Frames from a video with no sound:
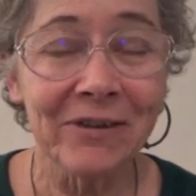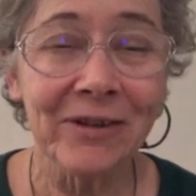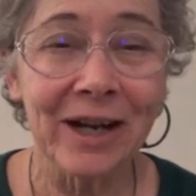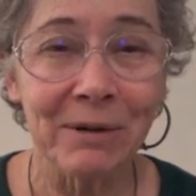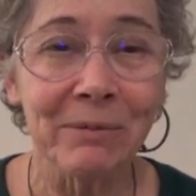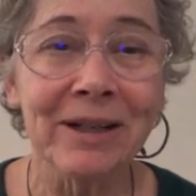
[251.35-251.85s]

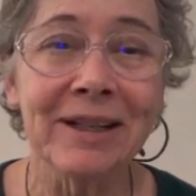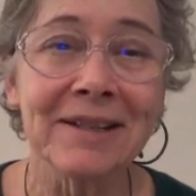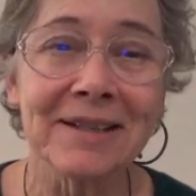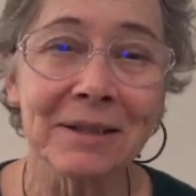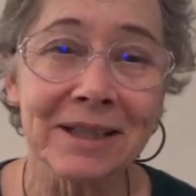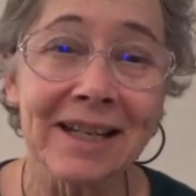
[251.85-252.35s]
fabric.
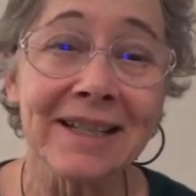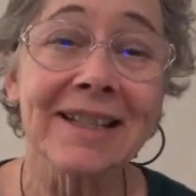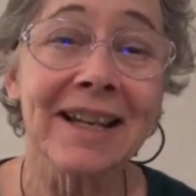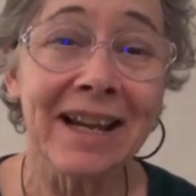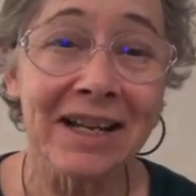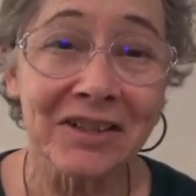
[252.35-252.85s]
It's
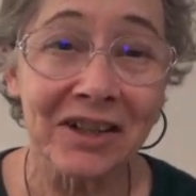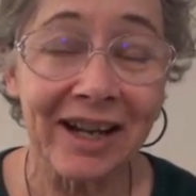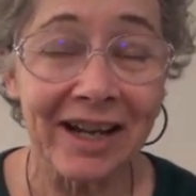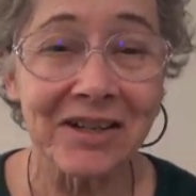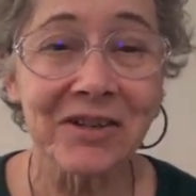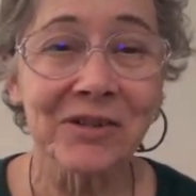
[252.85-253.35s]

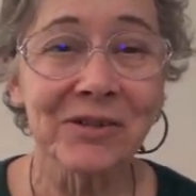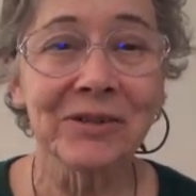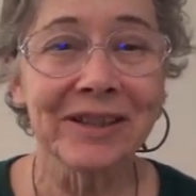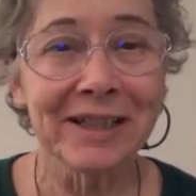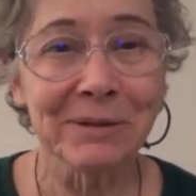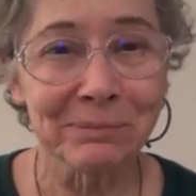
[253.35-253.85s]
educational
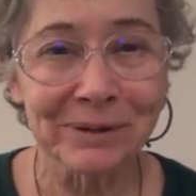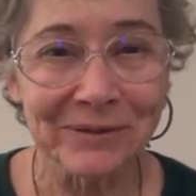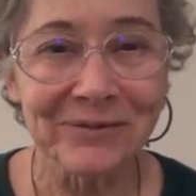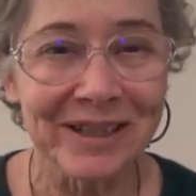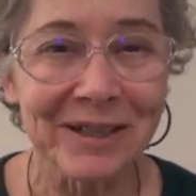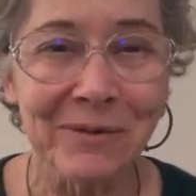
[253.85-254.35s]
and uplifting